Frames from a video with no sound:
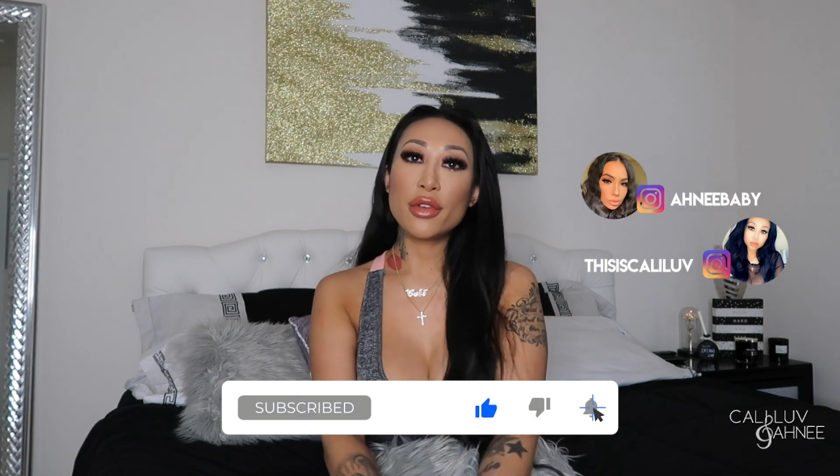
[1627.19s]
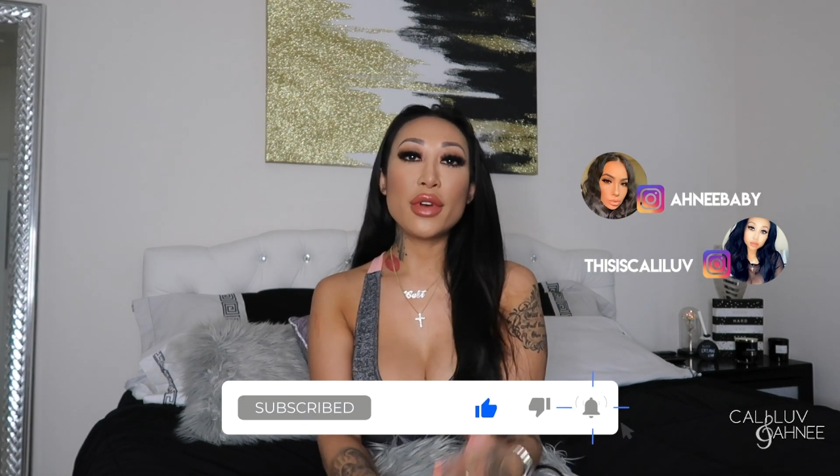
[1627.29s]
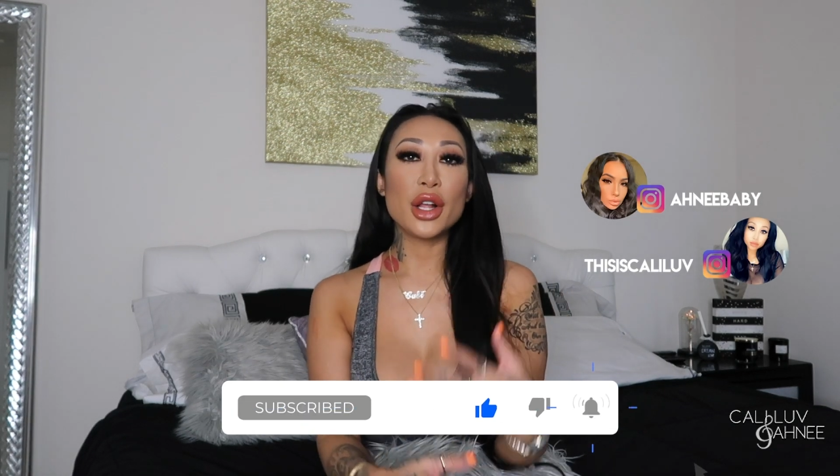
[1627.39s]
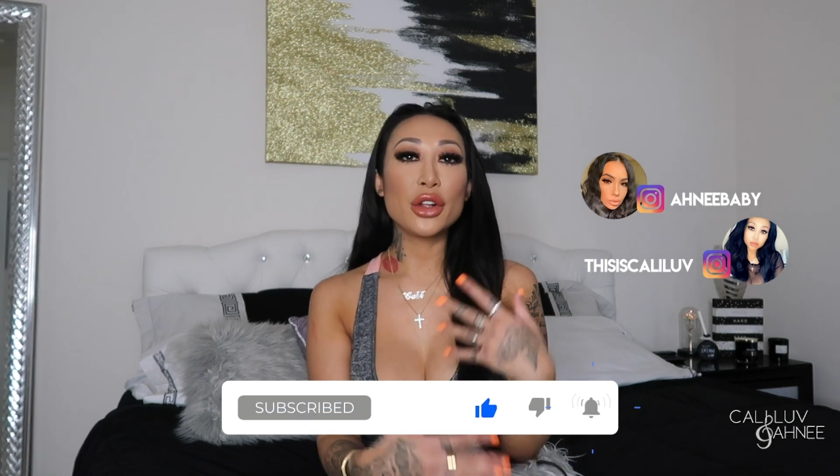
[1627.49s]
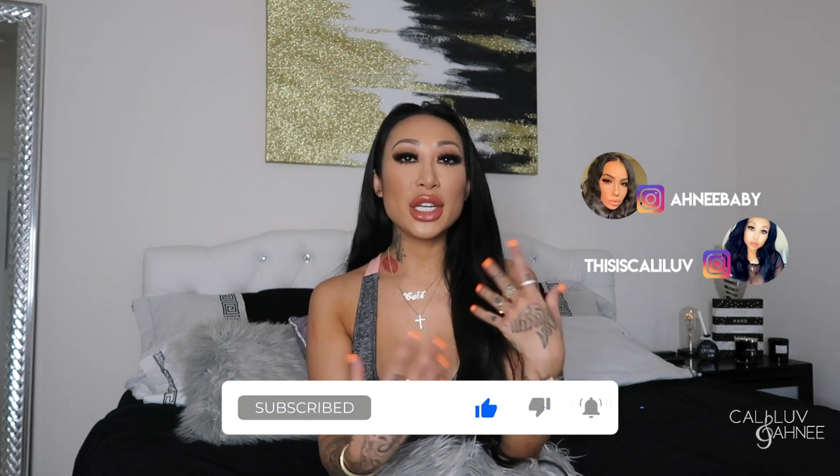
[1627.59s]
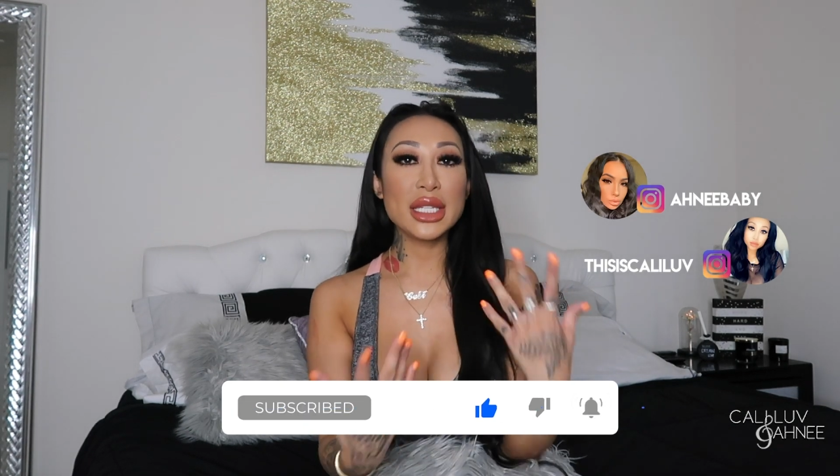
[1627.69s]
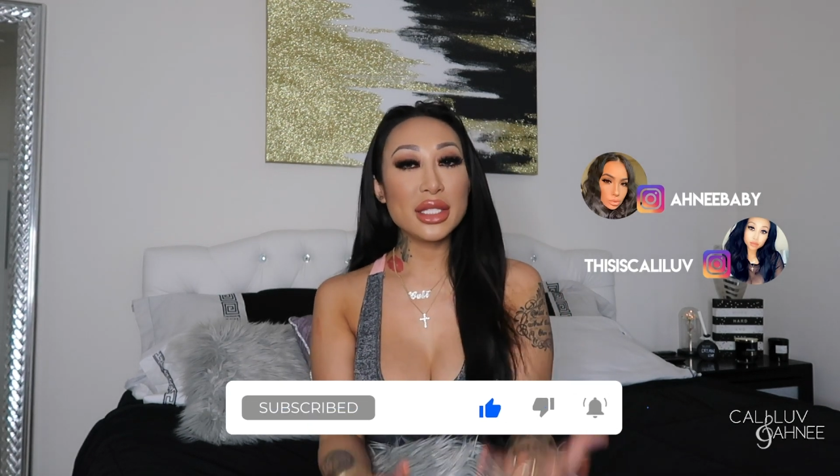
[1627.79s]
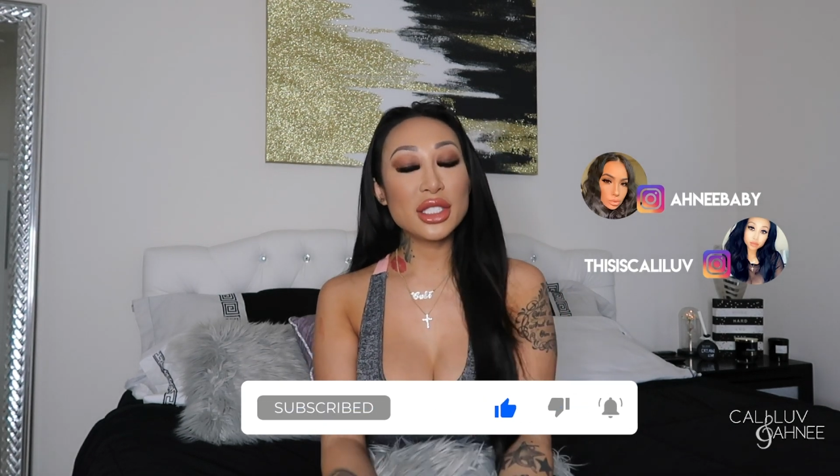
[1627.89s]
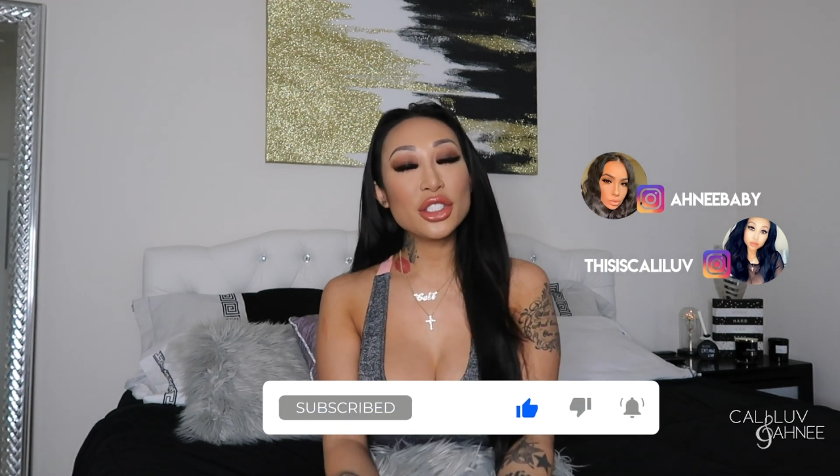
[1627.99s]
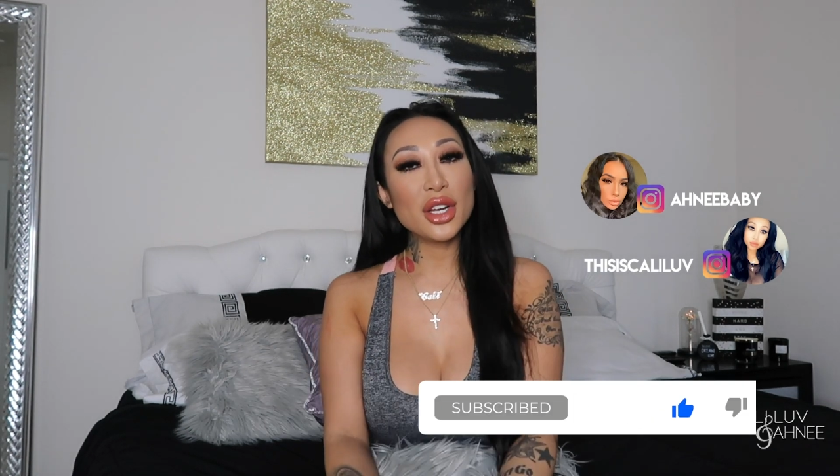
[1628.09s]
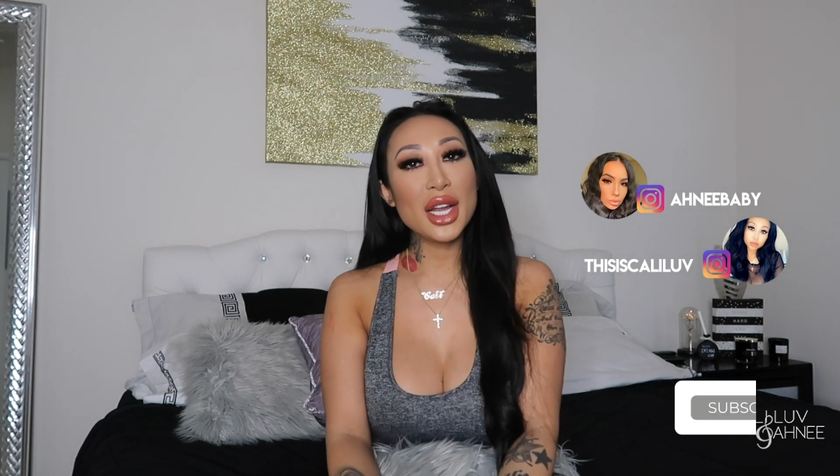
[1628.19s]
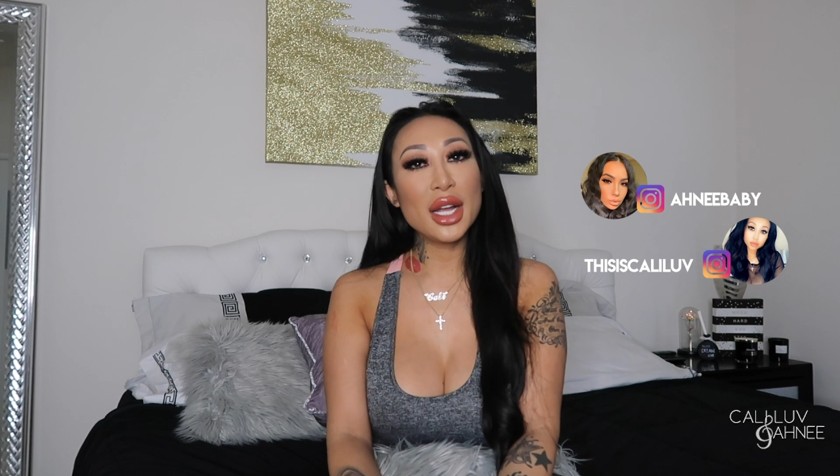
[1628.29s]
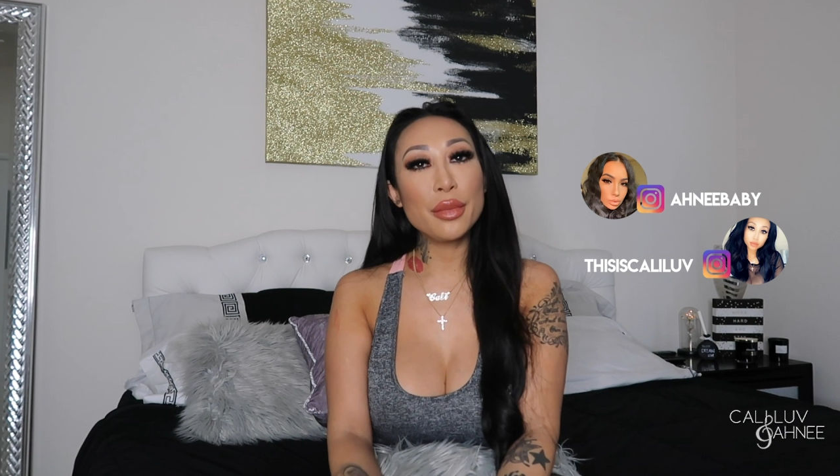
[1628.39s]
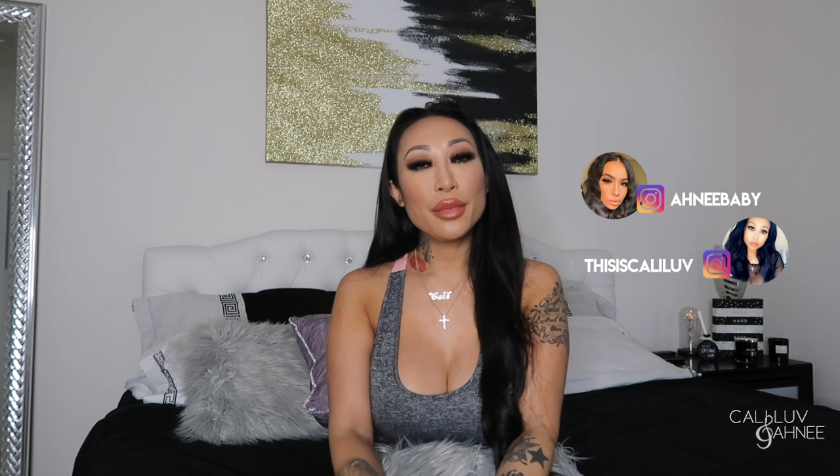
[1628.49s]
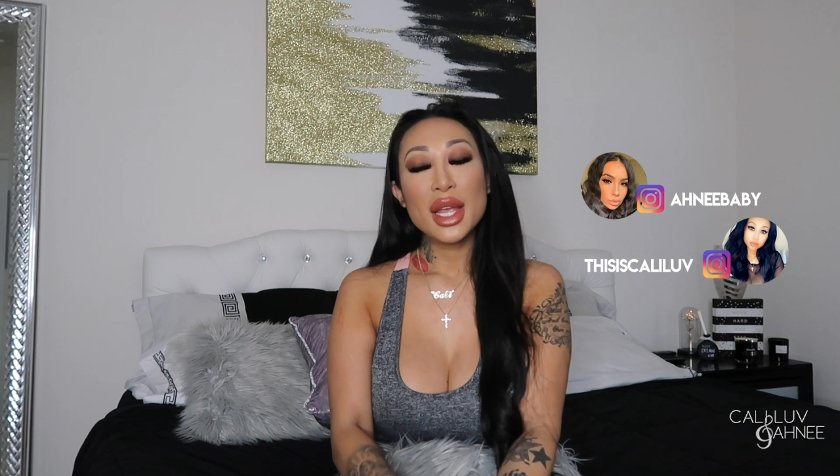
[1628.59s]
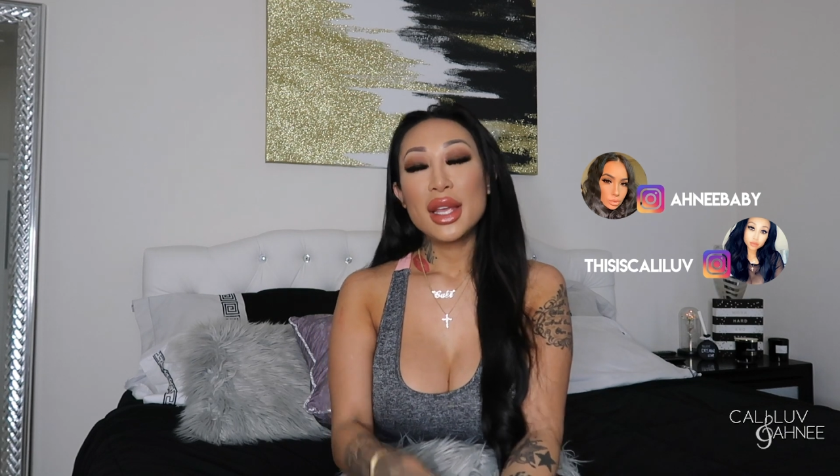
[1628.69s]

follow our Instagram,